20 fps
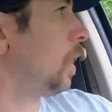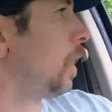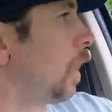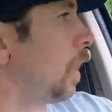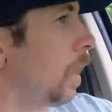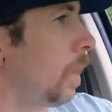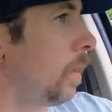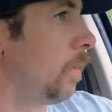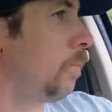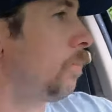
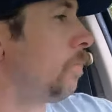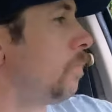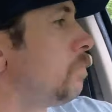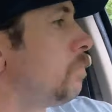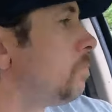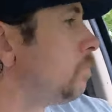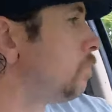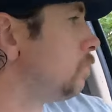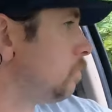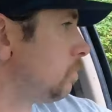I didn't,
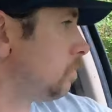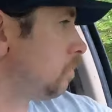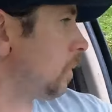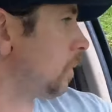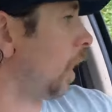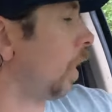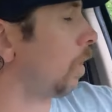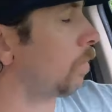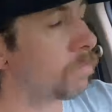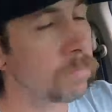you
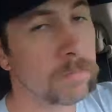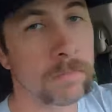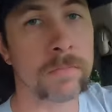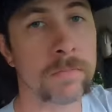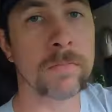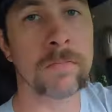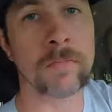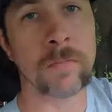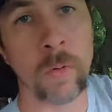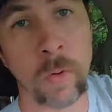know,
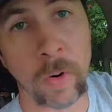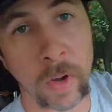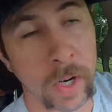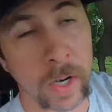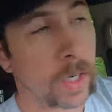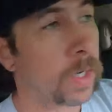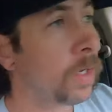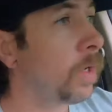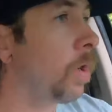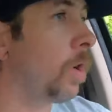one,
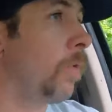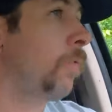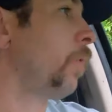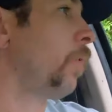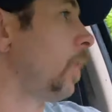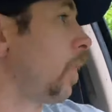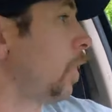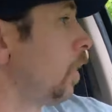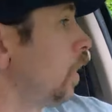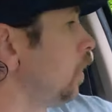I didn't know if
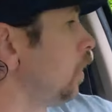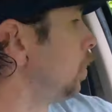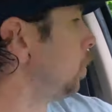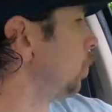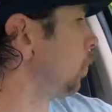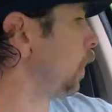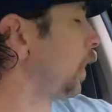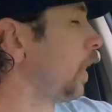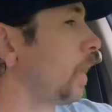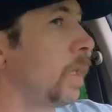we could do it
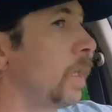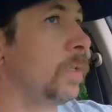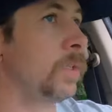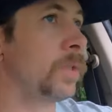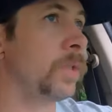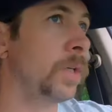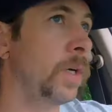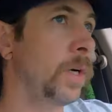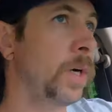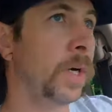without getting
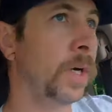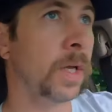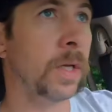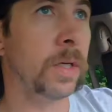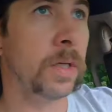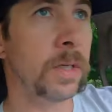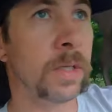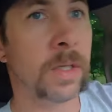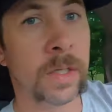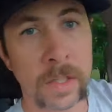stuck, and
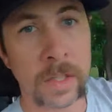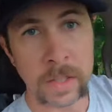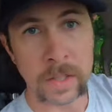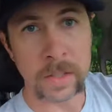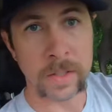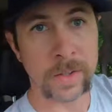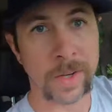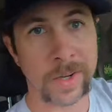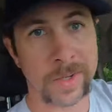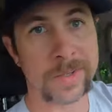
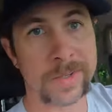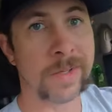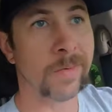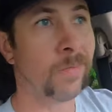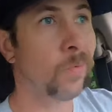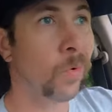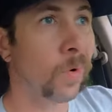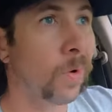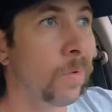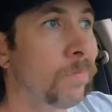two, I just
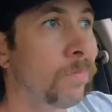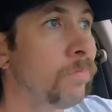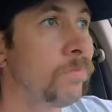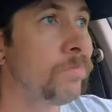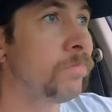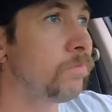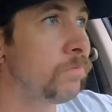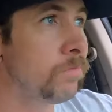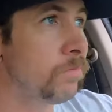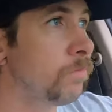didn't want to
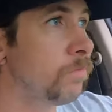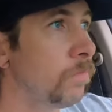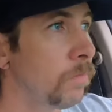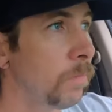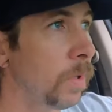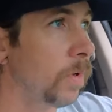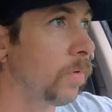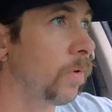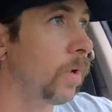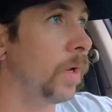
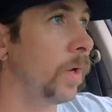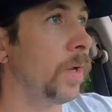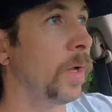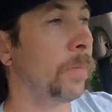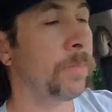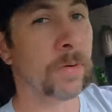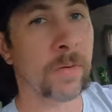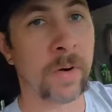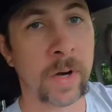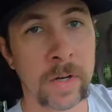be rutting
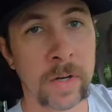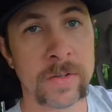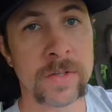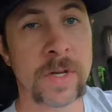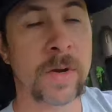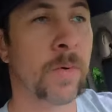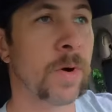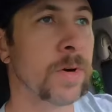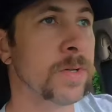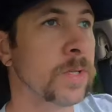up the roads
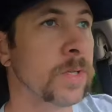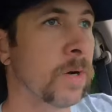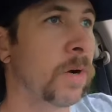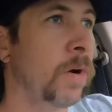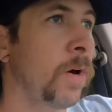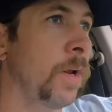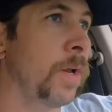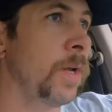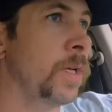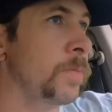any worse than it
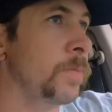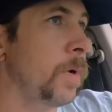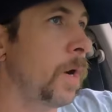already is.